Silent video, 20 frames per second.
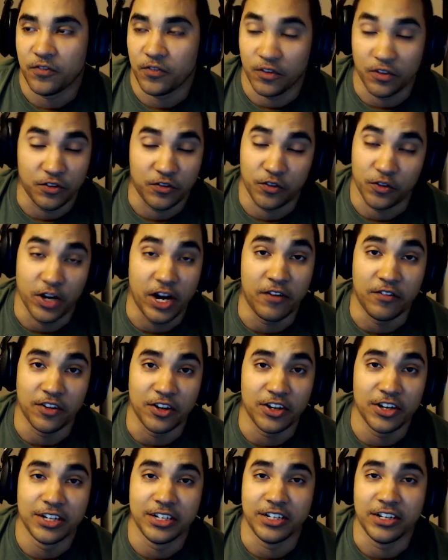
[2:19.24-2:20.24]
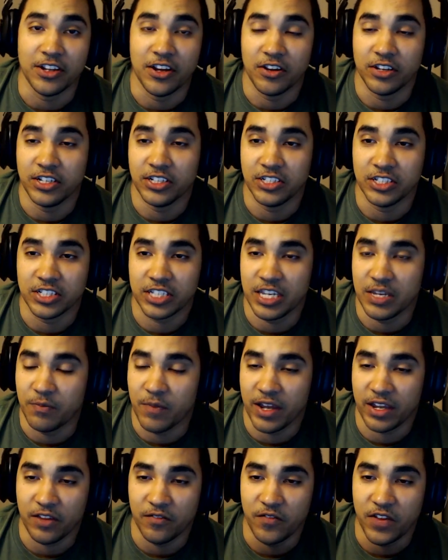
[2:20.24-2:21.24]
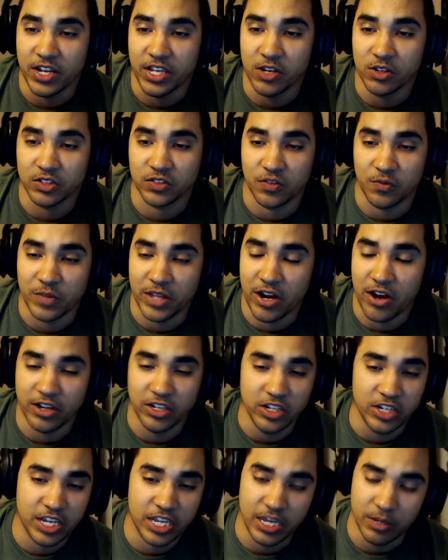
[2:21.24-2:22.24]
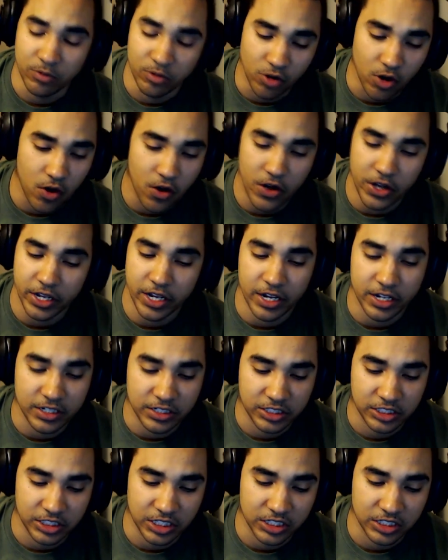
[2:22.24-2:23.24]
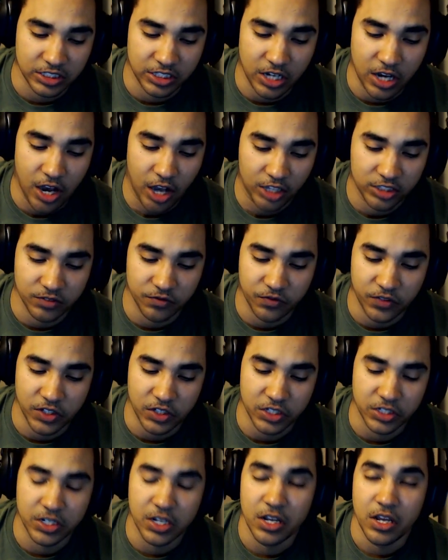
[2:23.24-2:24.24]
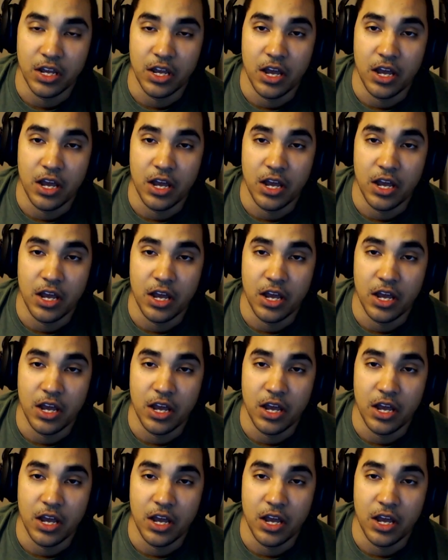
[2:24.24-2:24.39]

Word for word: for forever. You know, you just keep making videos from there and you keep growing, and it's just an awesome feeling.